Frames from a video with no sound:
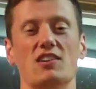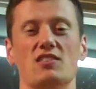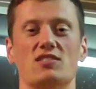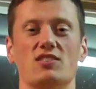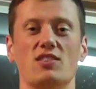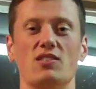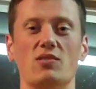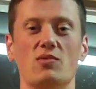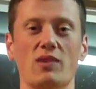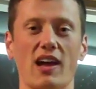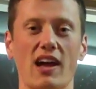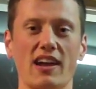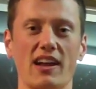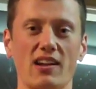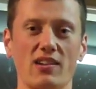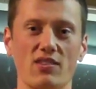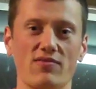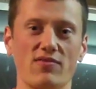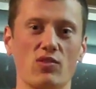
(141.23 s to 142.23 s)
So when I
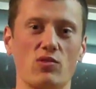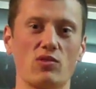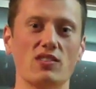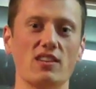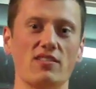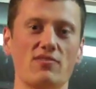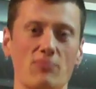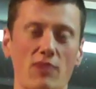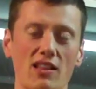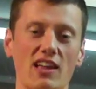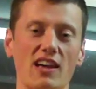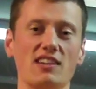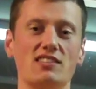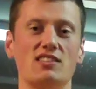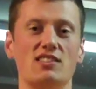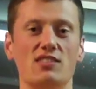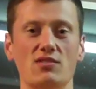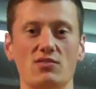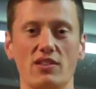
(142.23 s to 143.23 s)
get on the floor and lift my
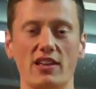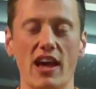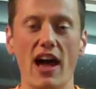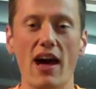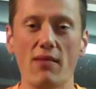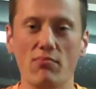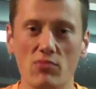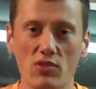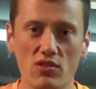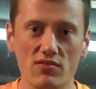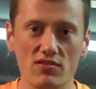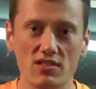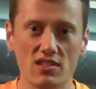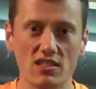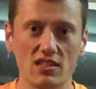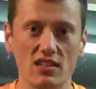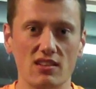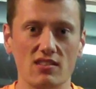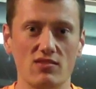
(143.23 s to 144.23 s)
legs to do the ab
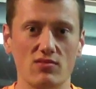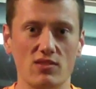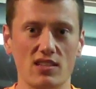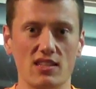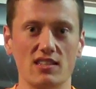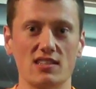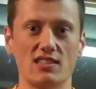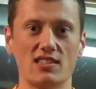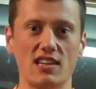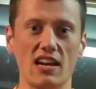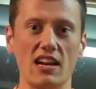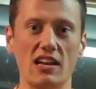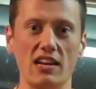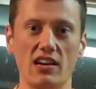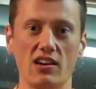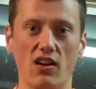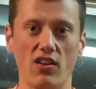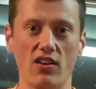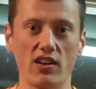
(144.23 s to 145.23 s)
moves with
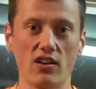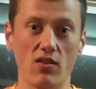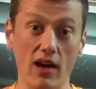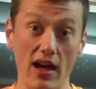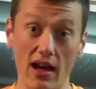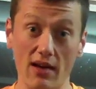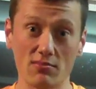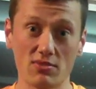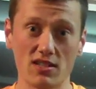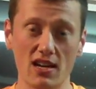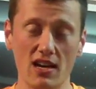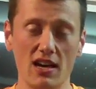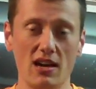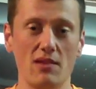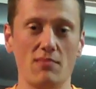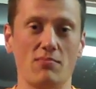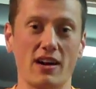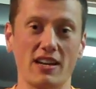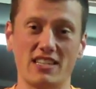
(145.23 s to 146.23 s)
Insanity cardio abs,
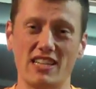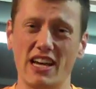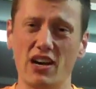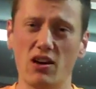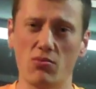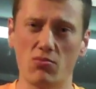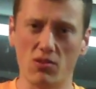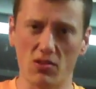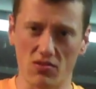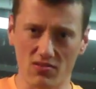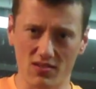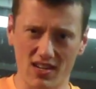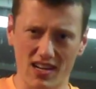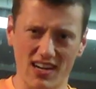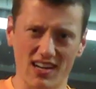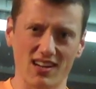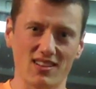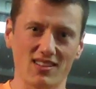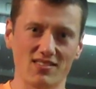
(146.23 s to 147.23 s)
my tailbone
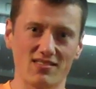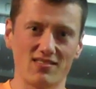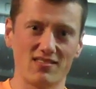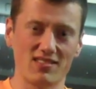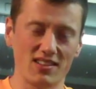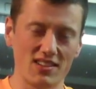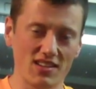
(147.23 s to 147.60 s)
kind of,